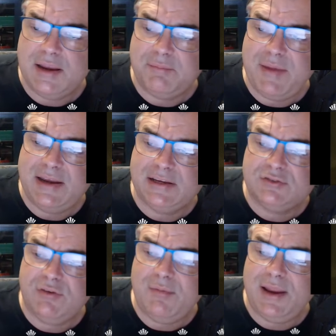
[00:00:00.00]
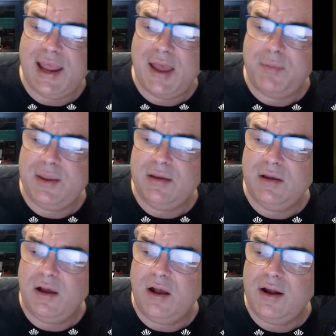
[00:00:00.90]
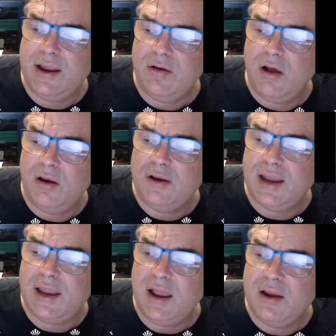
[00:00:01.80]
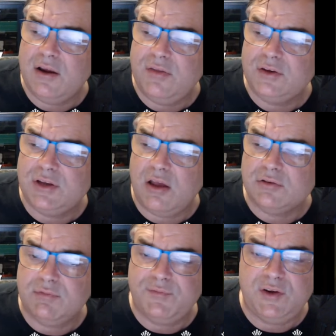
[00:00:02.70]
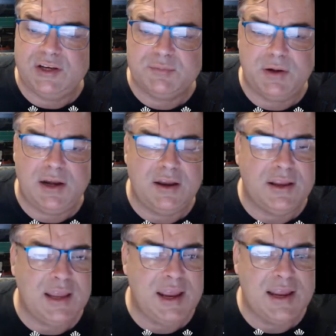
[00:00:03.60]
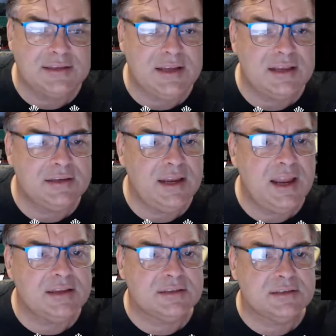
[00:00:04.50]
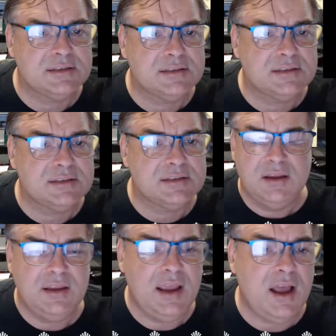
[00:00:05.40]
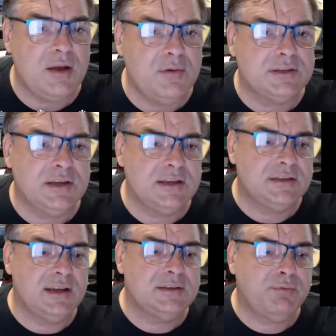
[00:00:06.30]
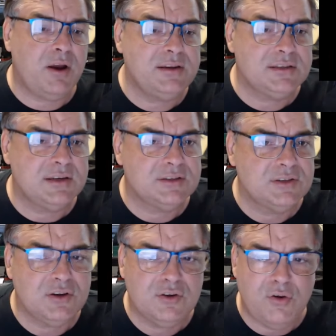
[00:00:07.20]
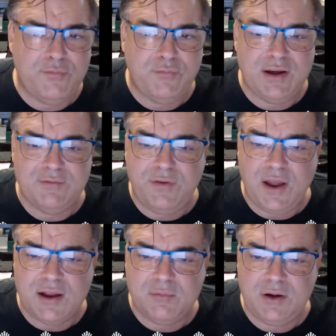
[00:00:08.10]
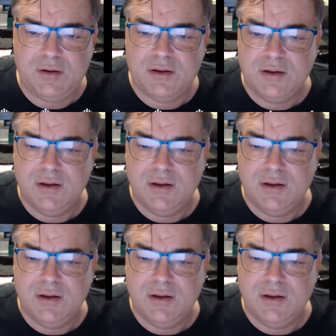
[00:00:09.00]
made extremely happy on our holiday. I know the dials were finished, but I don't care. It's on, yes. Yeah, it's priceless. Your girlfriend, fuck, what a,